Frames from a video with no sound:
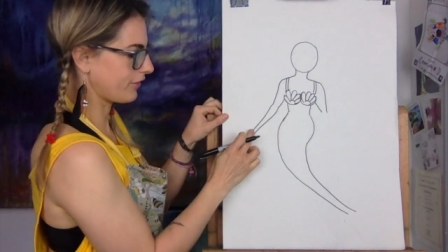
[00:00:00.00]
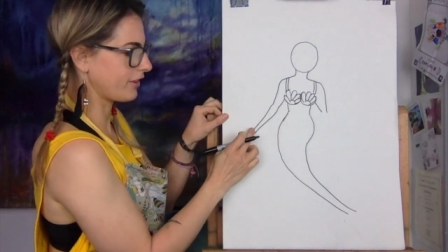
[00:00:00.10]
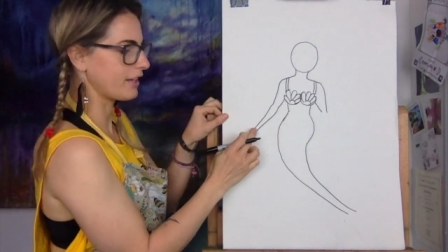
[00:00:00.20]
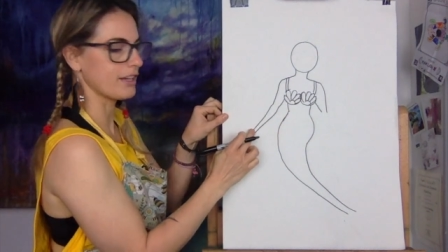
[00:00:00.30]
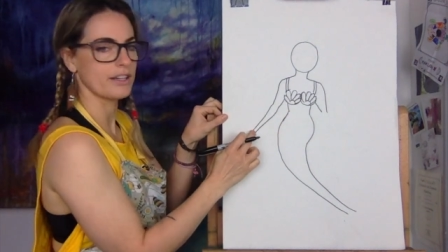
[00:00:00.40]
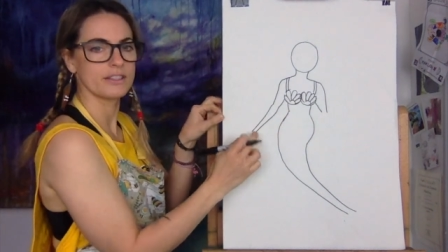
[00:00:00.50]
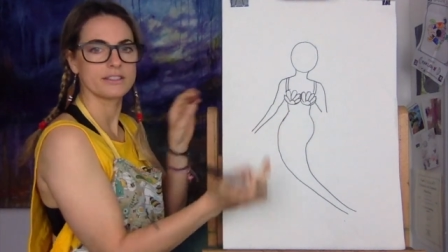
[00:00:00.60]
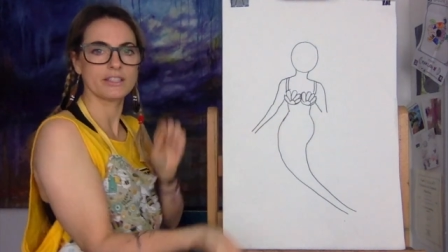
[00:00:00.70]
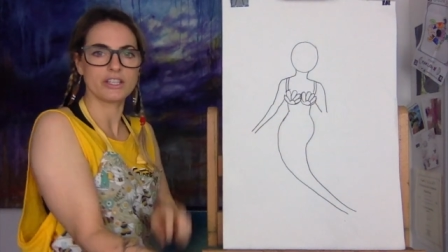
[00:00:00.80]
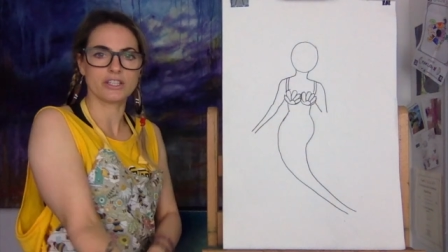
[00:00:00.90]
thinner
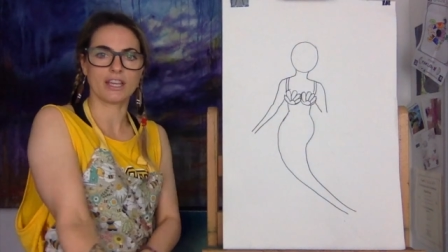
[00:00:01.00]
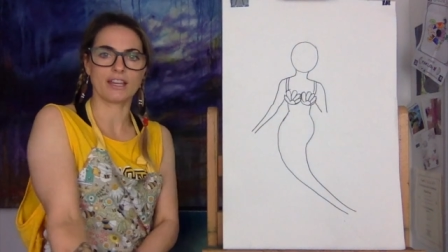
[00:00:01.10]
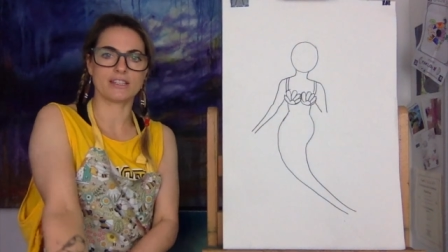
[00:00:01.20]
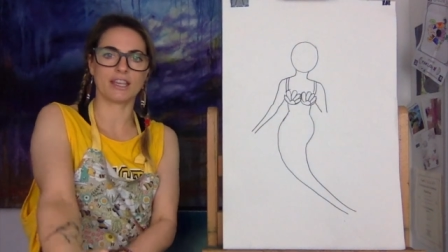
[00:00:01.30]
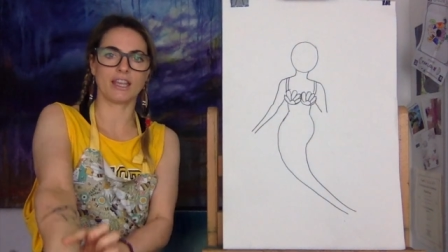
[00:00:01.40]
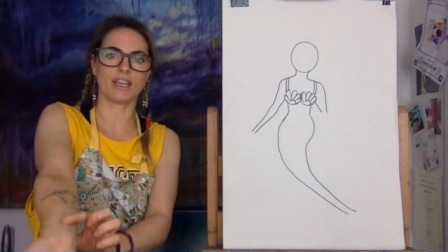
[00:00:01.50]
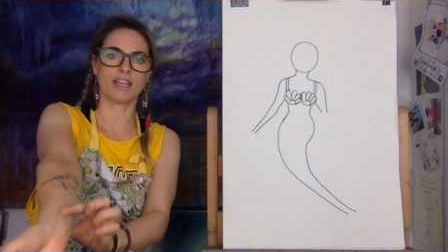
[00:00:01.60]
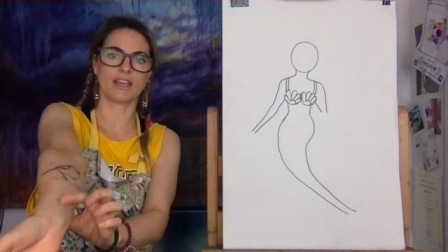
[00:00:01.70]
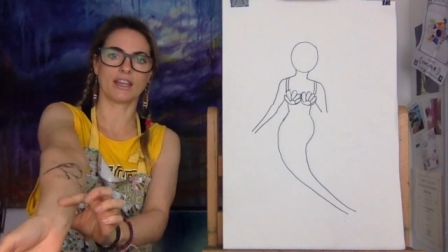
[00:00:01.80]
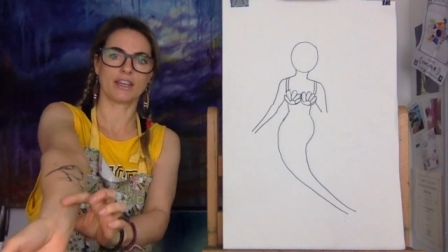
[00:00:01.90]
as you get to
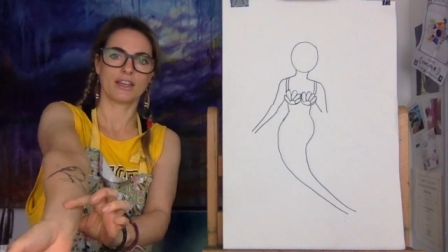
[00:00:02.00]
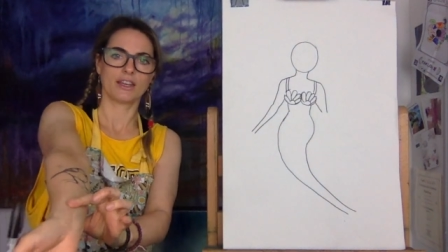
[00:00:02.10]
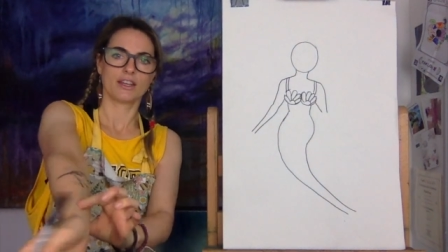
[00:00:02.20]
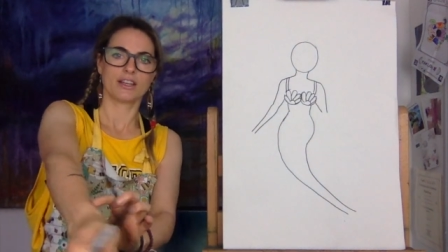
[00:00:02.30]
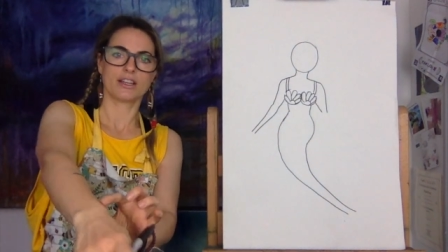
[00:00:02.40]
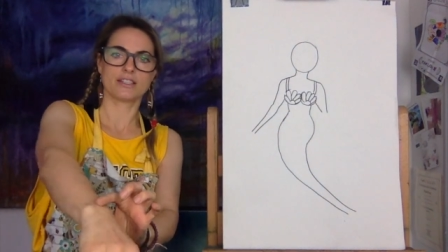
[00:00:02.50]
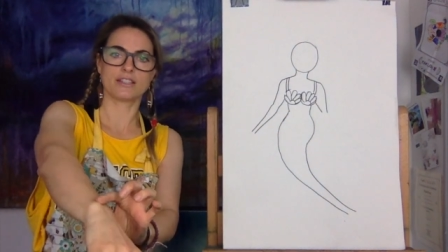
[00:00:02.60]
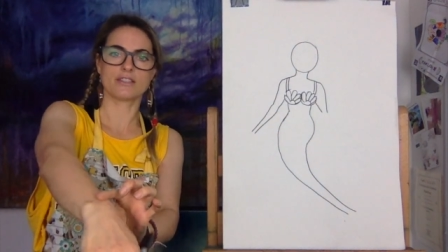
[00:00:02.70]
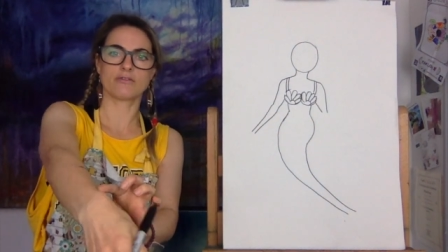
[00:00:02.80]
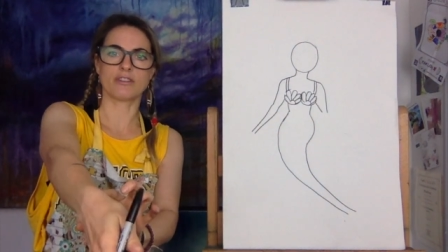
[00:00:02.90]
here because it's
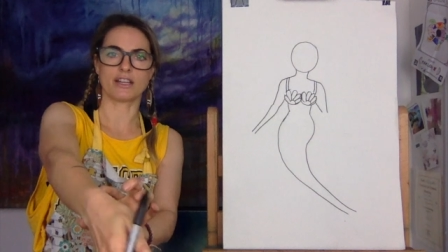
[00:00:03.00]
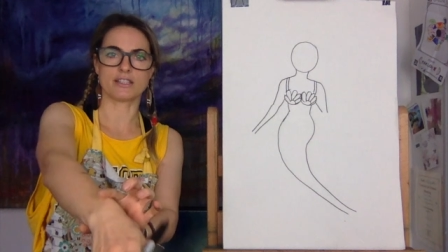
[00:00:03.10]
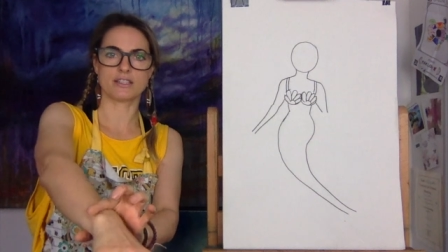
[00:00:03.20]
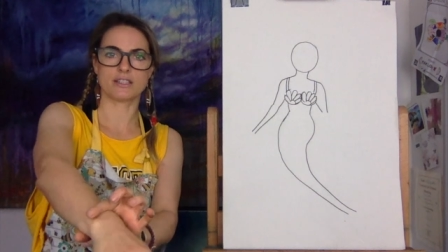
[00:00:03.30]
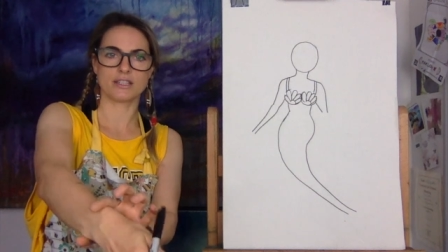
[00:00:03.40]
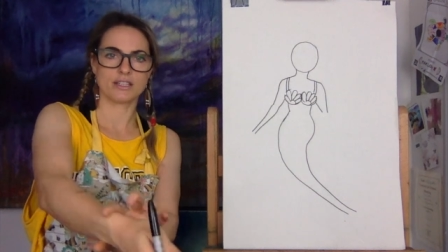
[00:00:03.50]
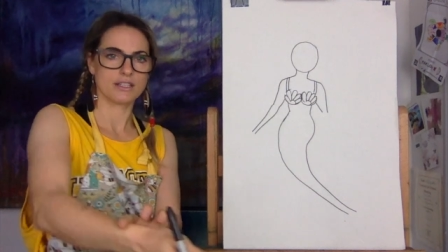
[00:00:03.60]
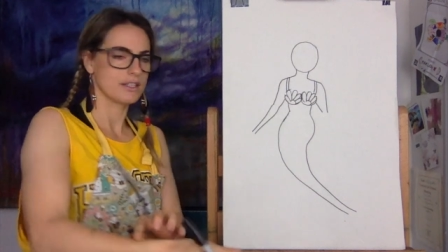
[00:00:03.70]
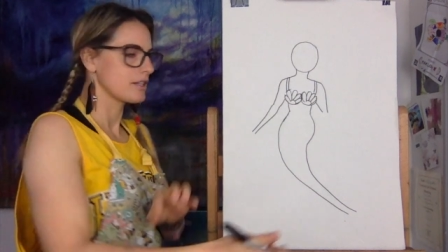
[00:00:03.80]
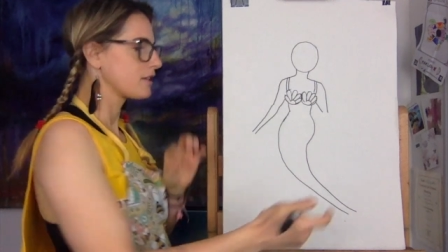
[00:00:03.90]
the wrist.
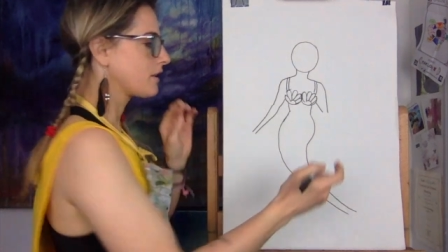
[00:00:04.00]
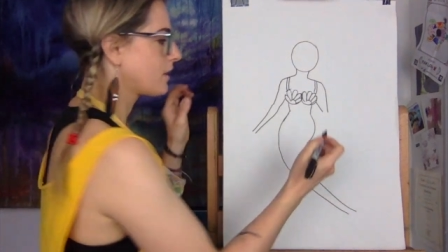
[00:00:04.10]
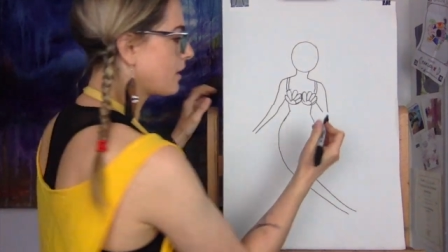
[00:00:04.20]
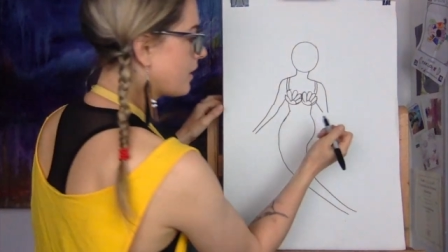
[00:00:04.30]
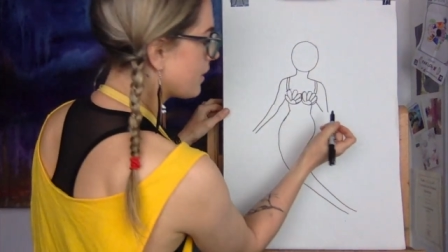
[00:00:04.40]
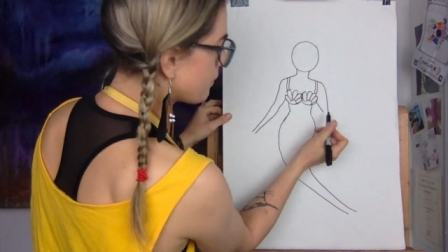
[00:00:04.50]
And then we're